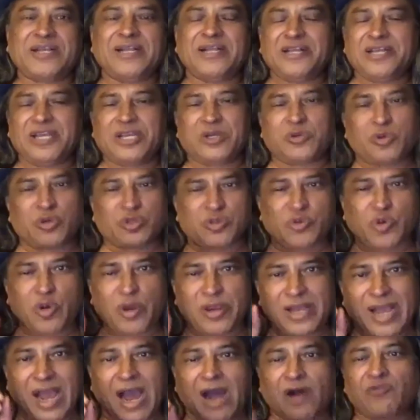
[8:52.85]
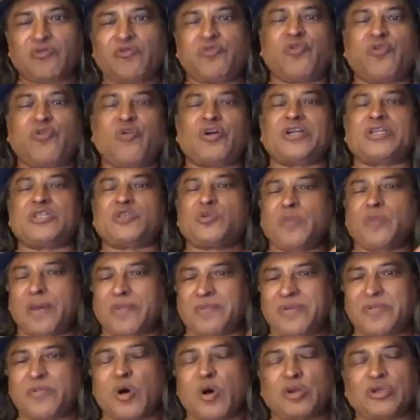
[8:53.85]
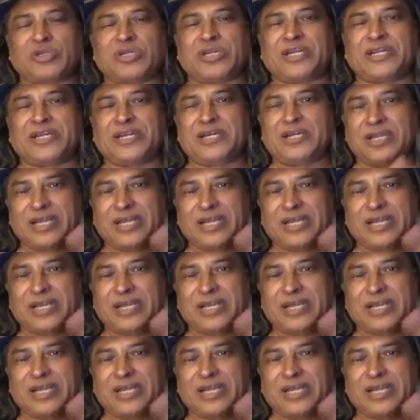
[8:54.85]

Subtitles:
It was going out focus where we wanted,